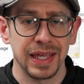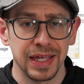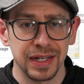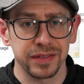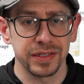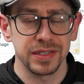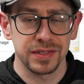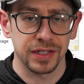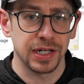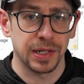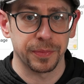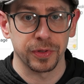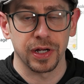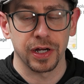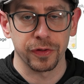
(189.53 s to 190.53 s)
and at least a
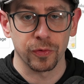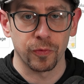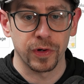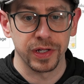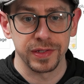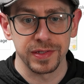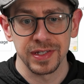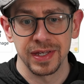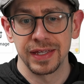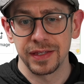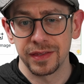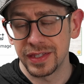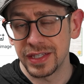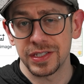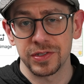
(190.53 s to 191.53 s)
couple other ones.
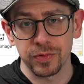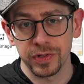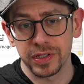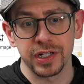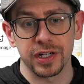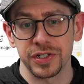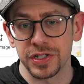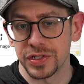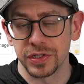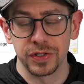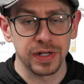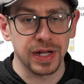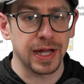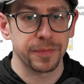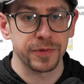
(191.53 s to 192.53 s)
These really are just
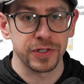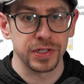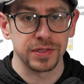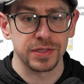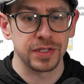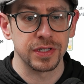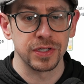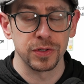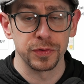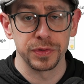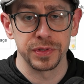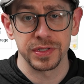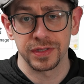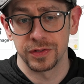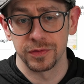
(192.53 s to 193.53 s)
good options to
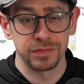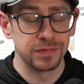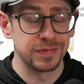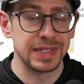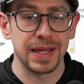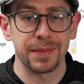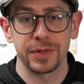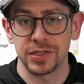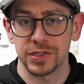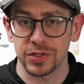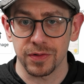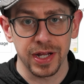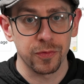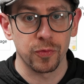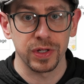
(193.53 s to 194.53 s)
use to
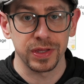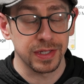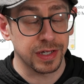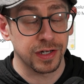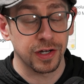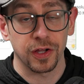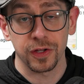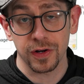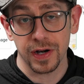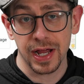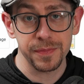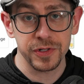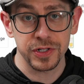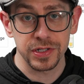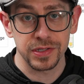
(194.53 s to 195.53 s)
demonstrate what the color
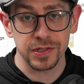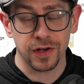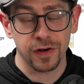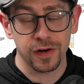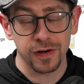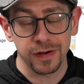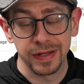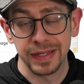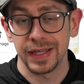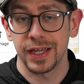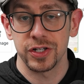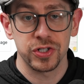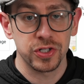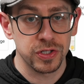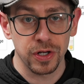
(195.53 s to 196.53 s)
options are
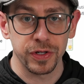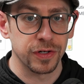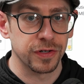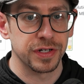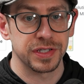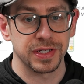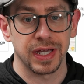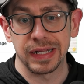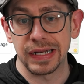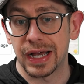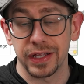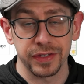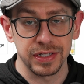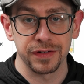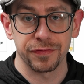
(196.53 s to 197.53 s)
and show your design
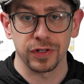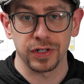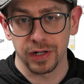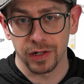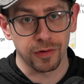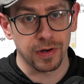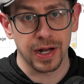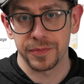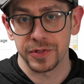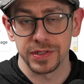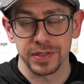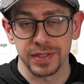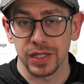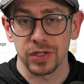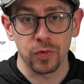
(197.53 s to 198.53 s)
on the different color
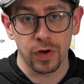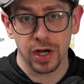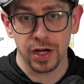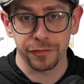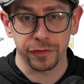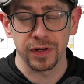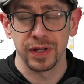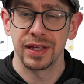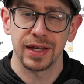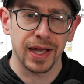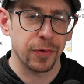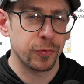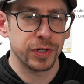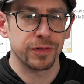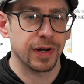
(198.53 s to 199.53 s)
options that you offer.
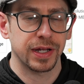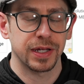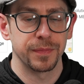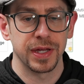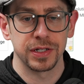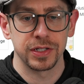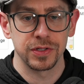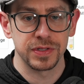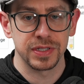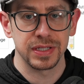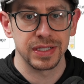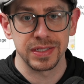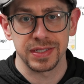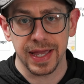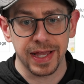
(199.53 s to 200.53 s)
I wouldn't recommend using
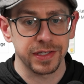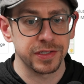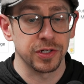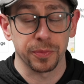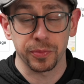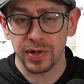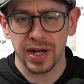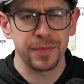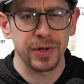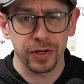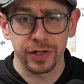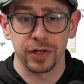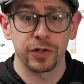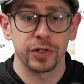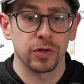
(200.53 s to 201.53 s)
these as your
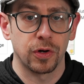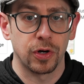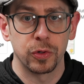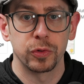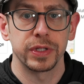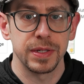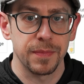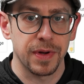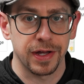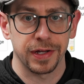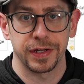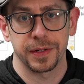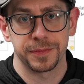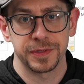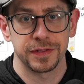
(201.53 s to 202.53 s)
primary or your only
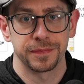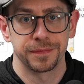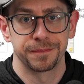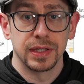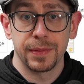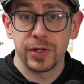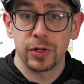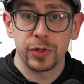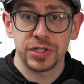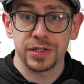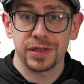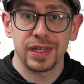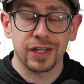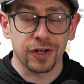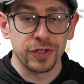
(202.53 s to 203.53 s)
mockups. Let me know what
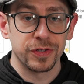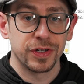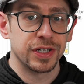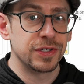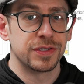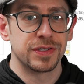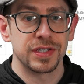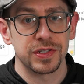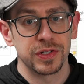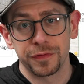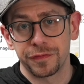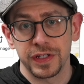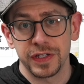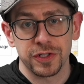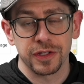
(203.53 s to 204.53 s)
you think. Are you going to use this new
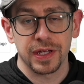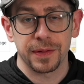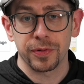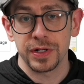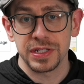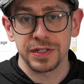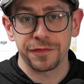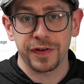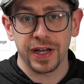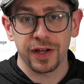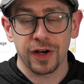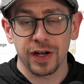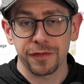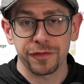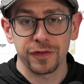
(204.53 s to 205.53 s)
feature that Printify
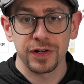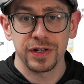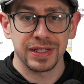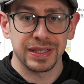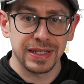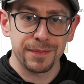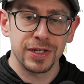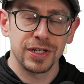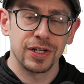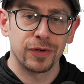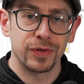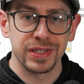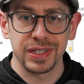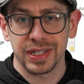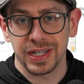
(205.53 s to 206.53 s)
offered? Let me know
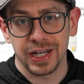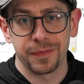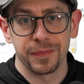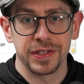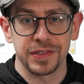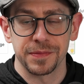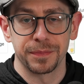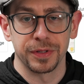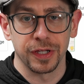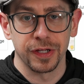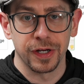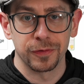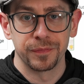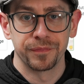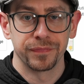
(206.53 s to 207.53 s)
in the comments
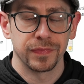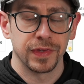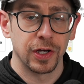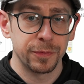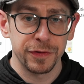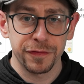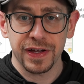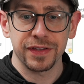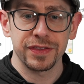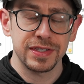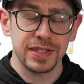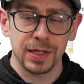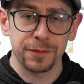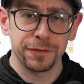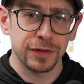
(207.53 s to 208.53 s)
below. I hope you found
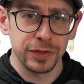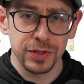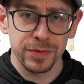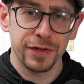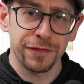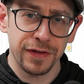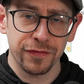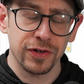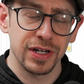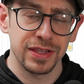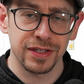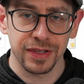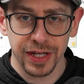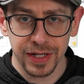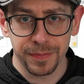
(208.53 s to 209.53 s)
this helpful. Do me a favor, hit
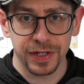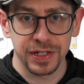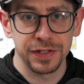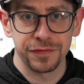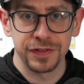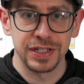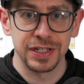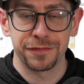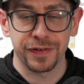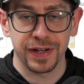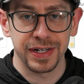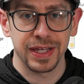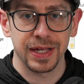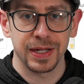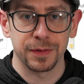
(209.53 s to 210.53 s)
the like button if you did
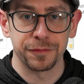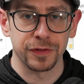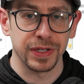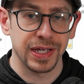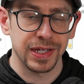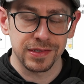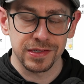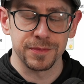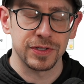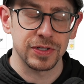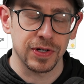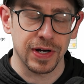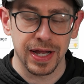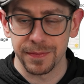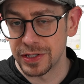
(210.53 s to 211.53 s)
find it helpful and
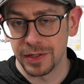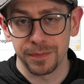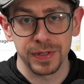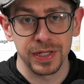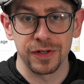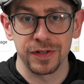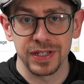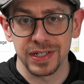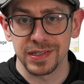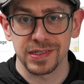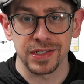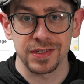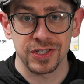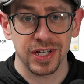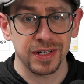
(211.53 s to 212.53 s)
subscribe to the POD
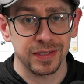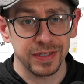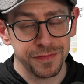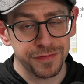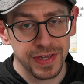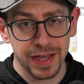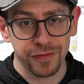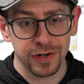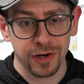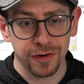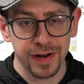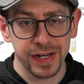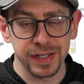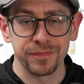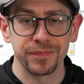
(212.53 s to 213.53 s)
Insights channel if you haven't
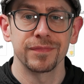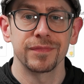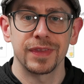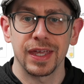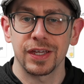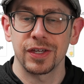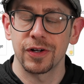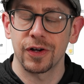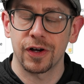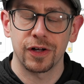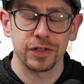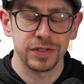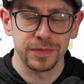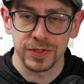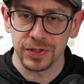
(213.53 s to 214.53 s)
already. Thank you to
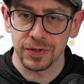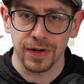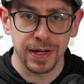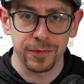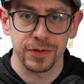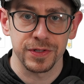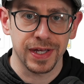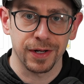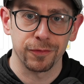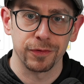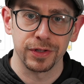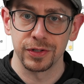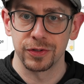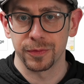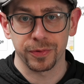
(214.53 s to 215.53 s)
all subscribers. I
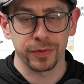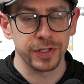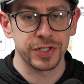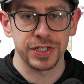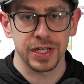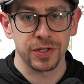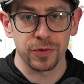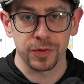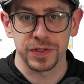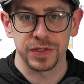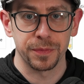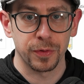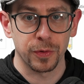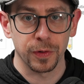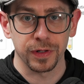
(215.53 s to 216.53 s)
really do appreciate your
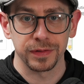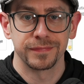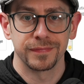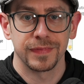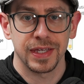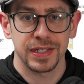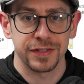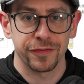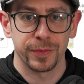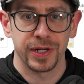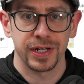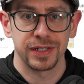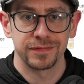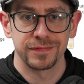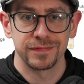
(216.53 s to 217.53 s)
support. Thanks,
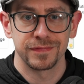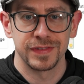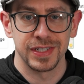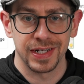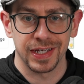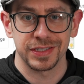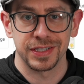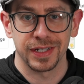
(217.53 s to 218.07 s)
everybody. See you next